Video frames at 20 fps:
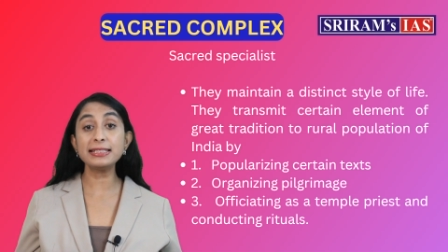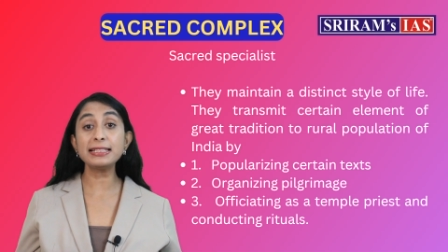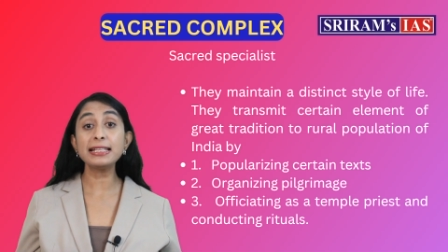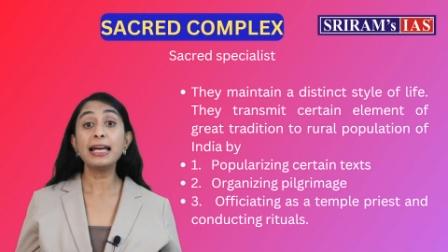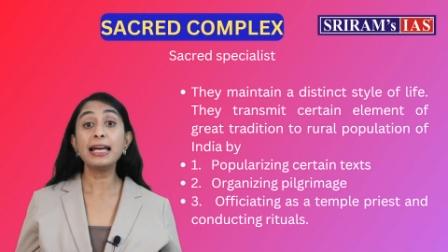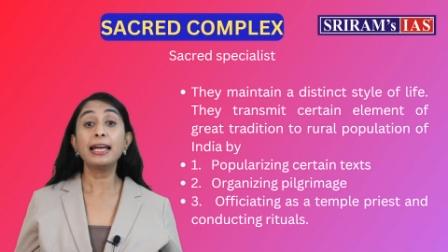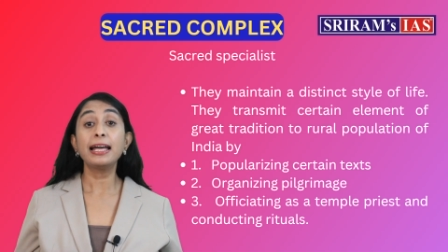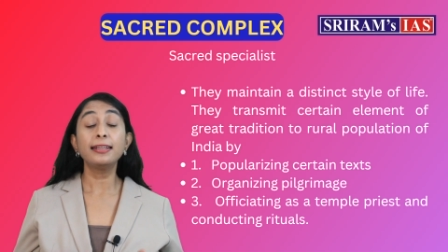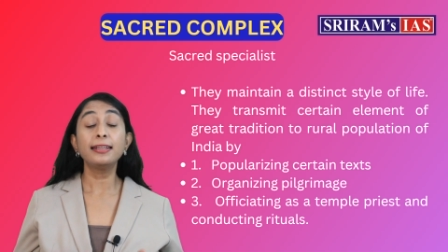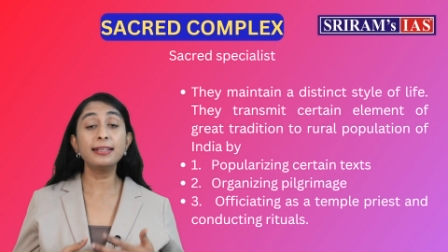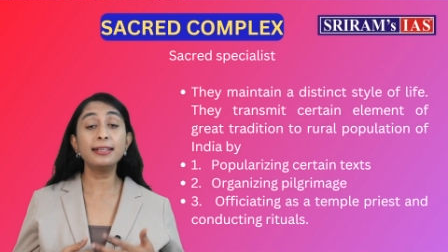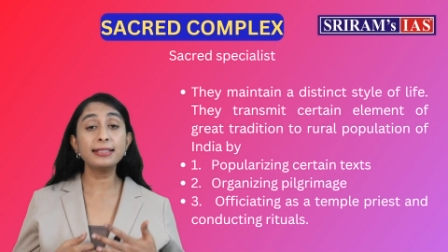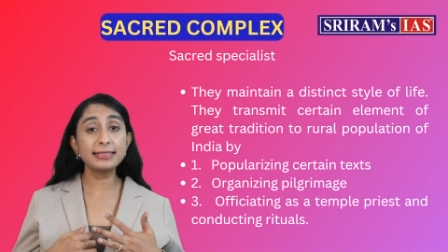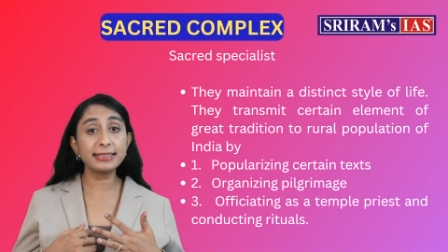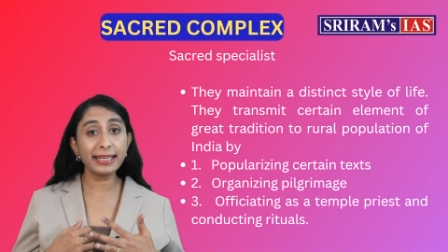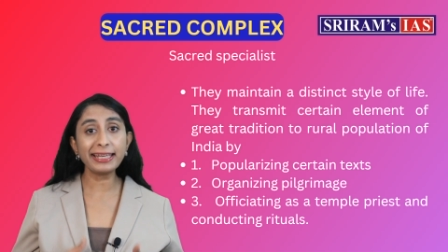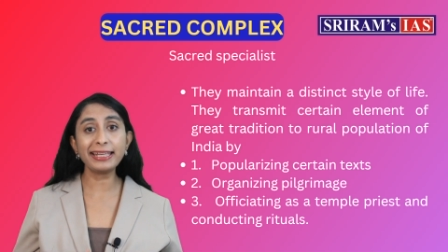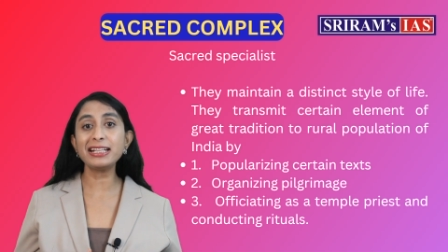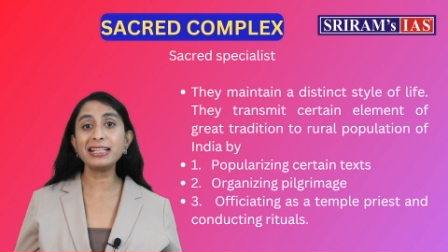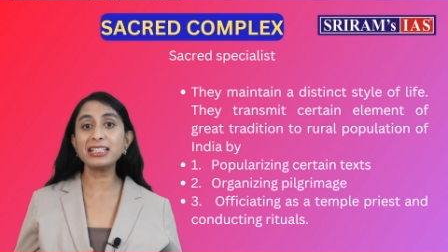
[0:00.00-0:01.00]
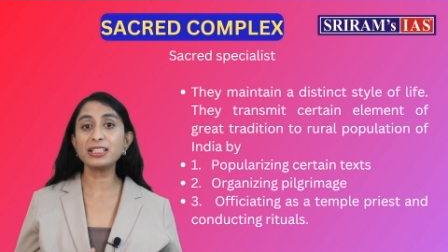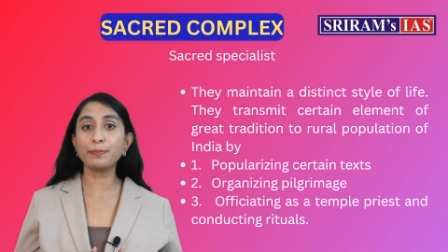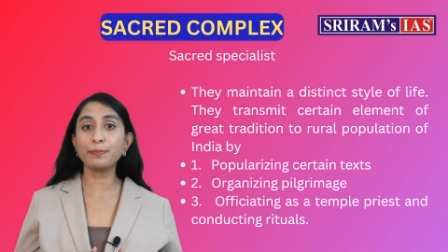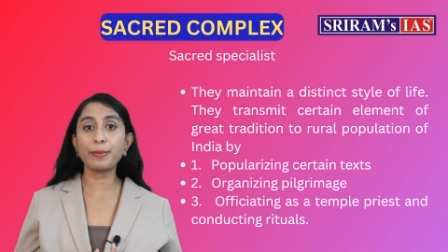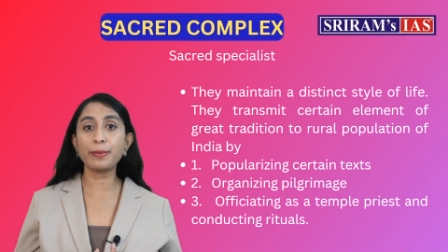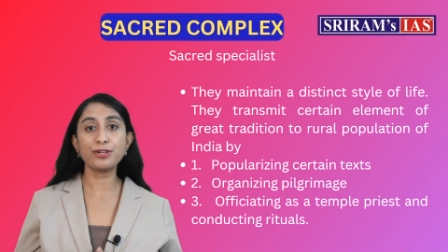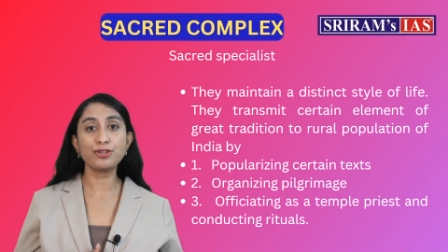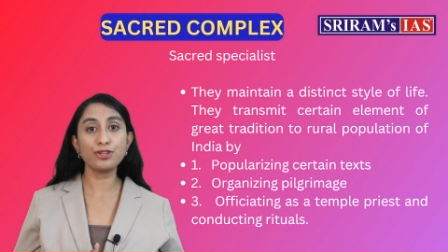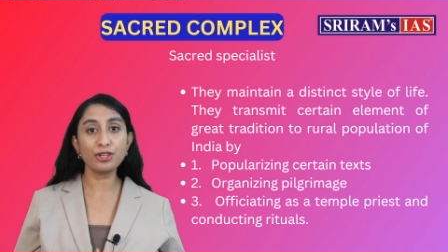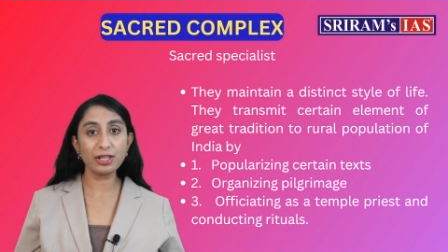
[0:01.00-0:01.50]
the sacred
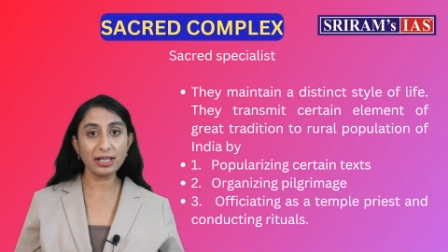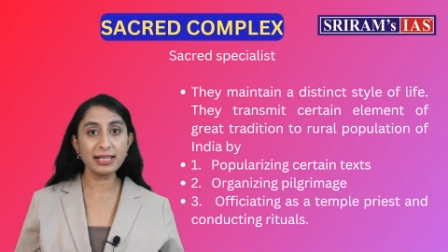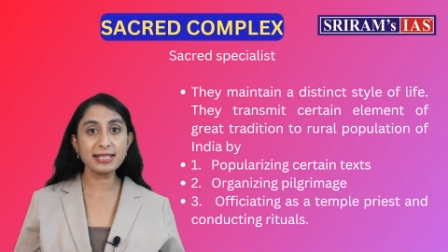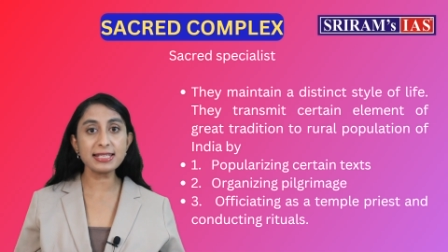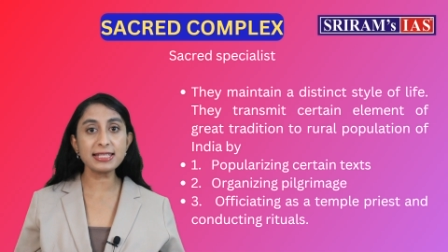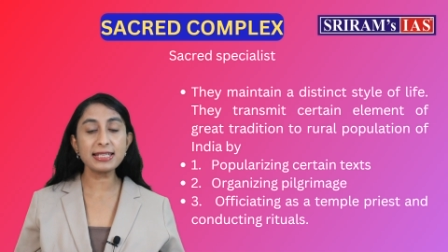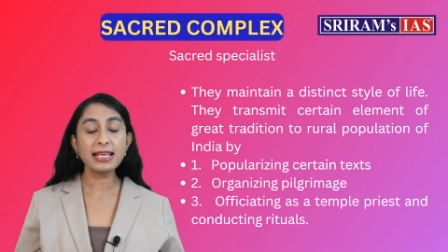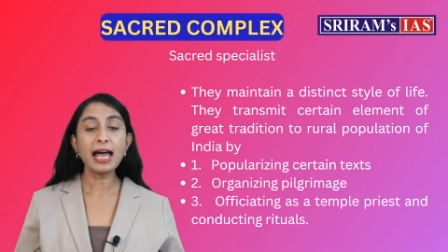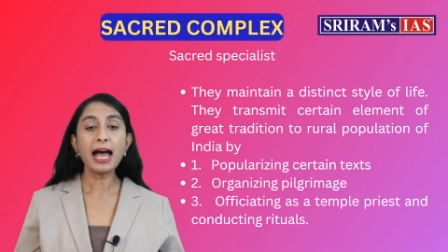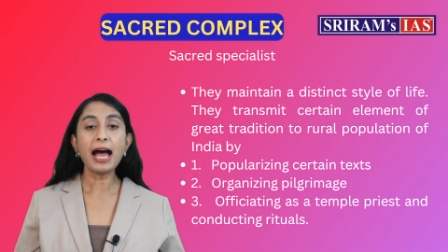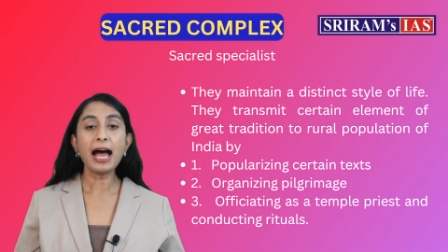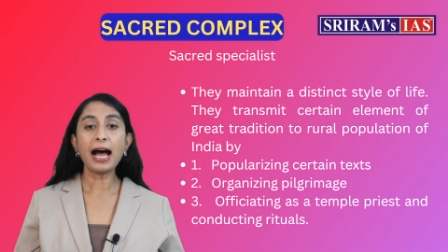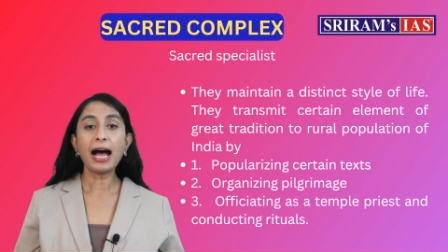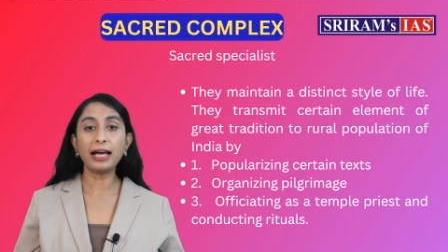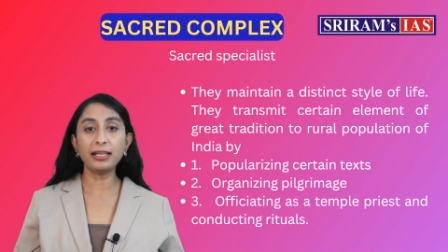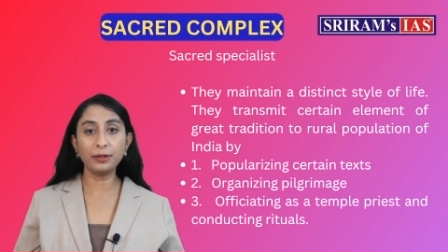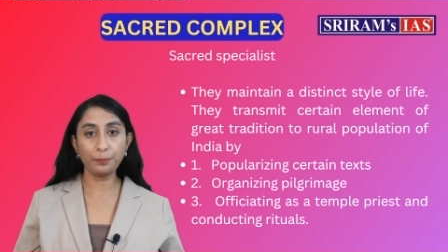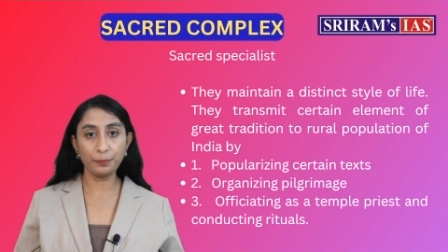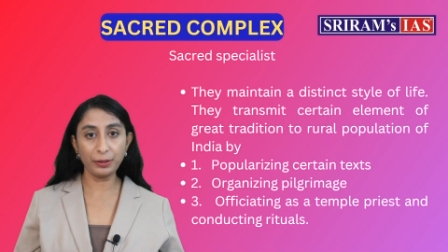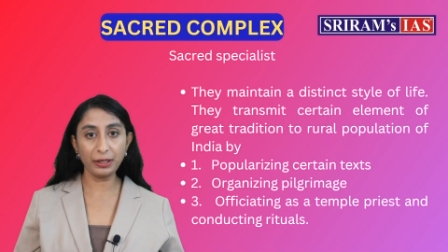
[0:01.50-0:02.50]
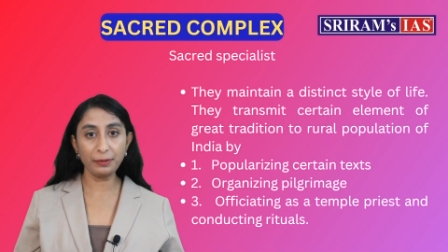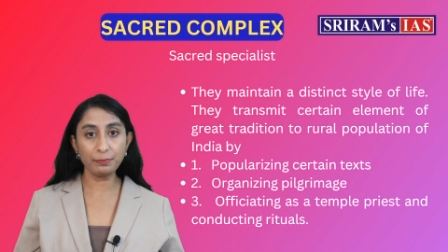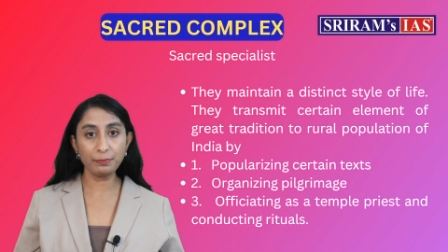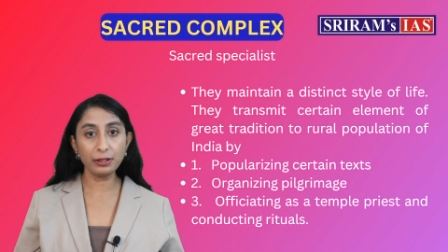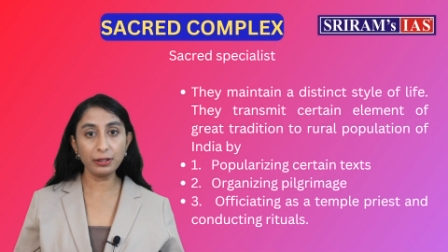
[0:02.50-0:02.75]
specialists are the people